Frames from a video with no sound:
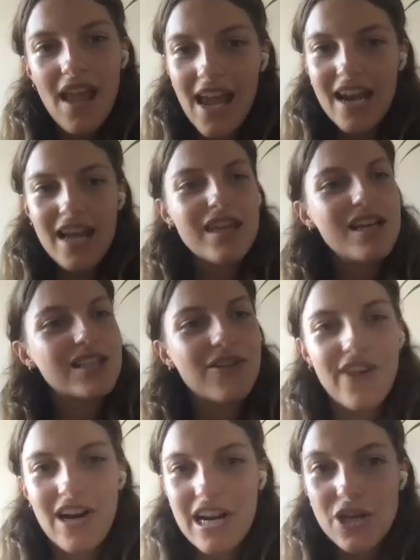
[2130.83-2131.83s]
And I think it's a
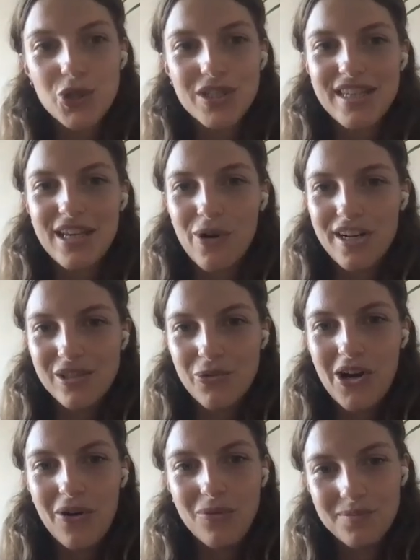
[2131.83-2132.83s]
very interesting one as
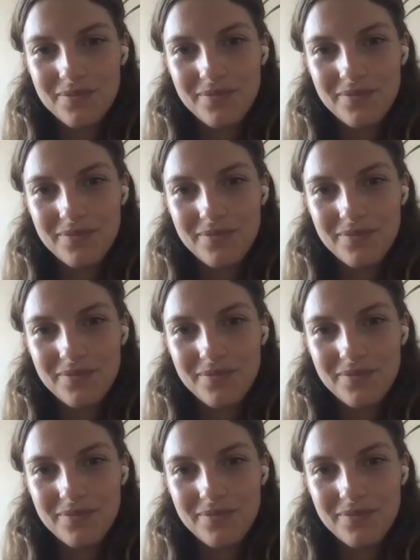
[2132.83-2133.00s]
well.